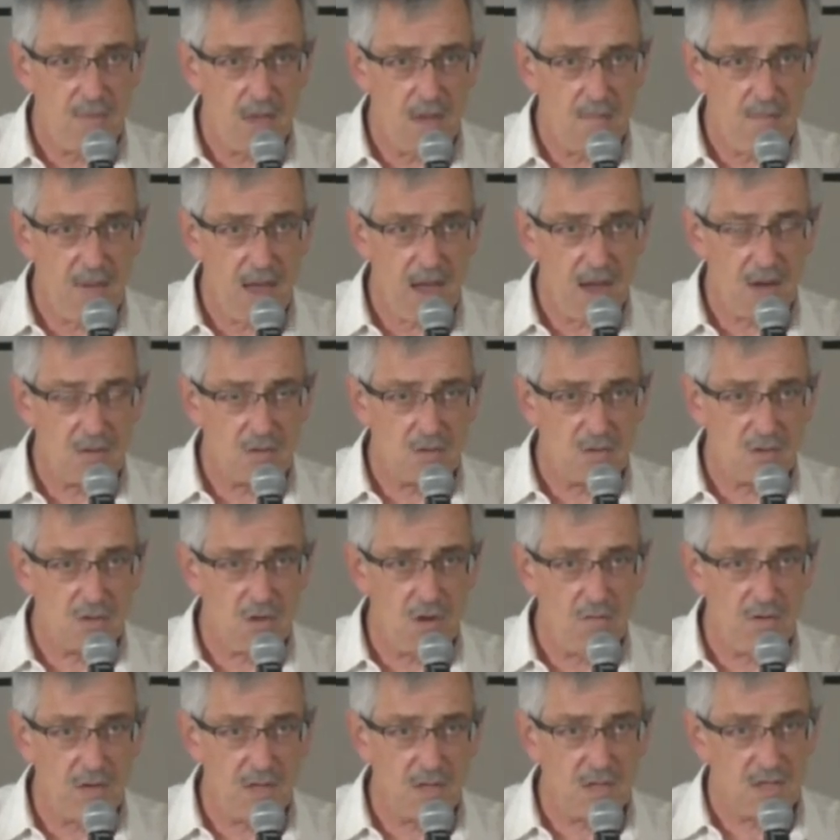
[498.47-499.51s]
about
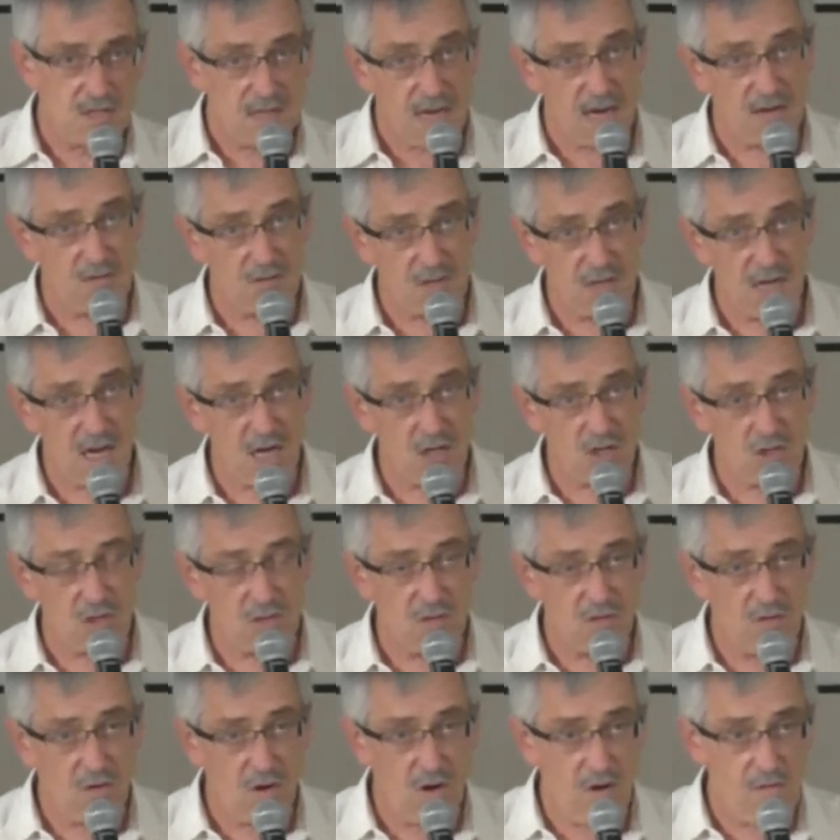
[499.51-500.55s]
solving the
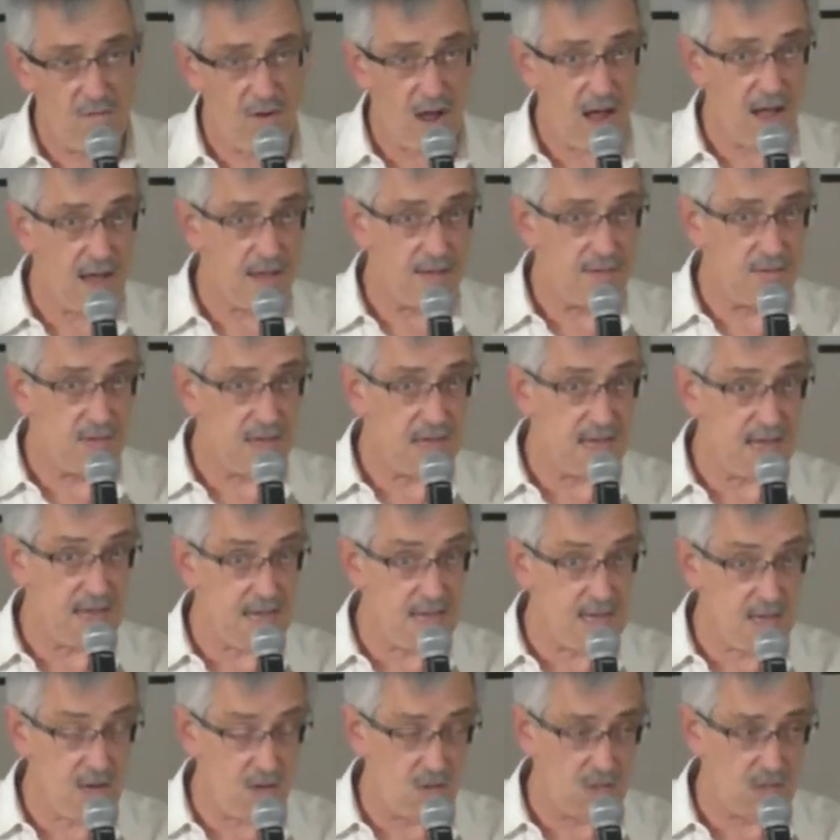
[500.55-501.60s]
degradation of the
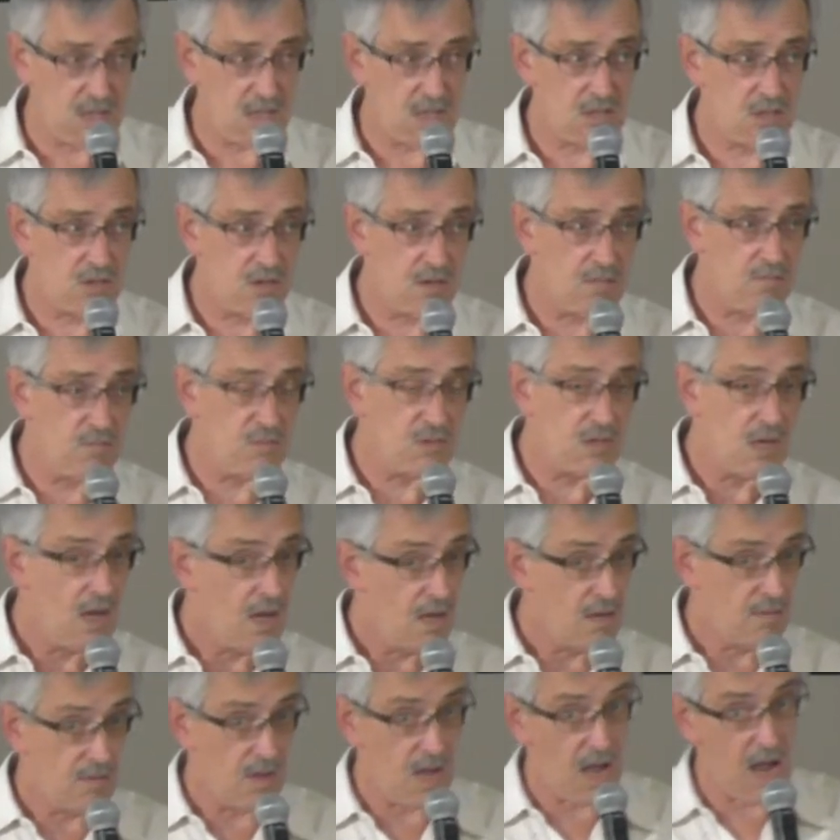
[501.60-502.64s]
ecosystems,
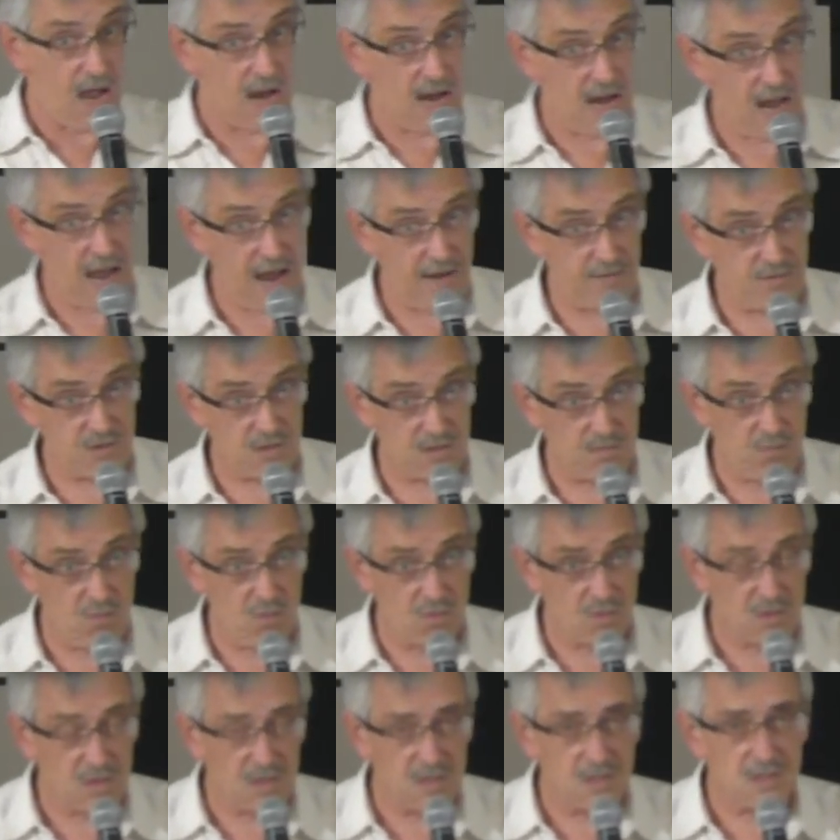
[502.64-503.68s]
our life
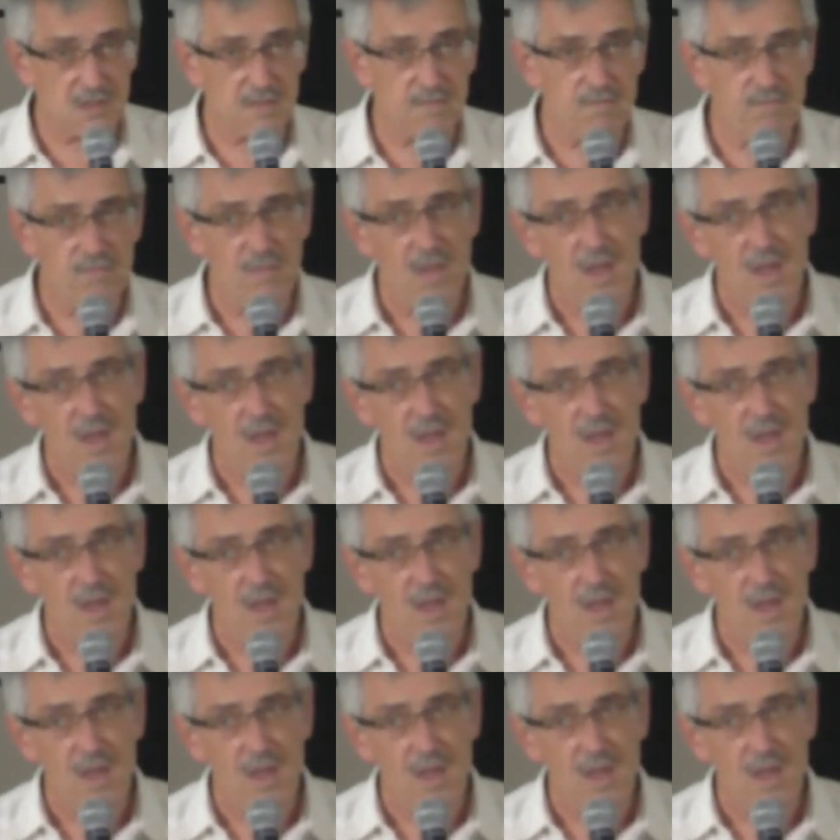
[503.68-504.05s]
support system.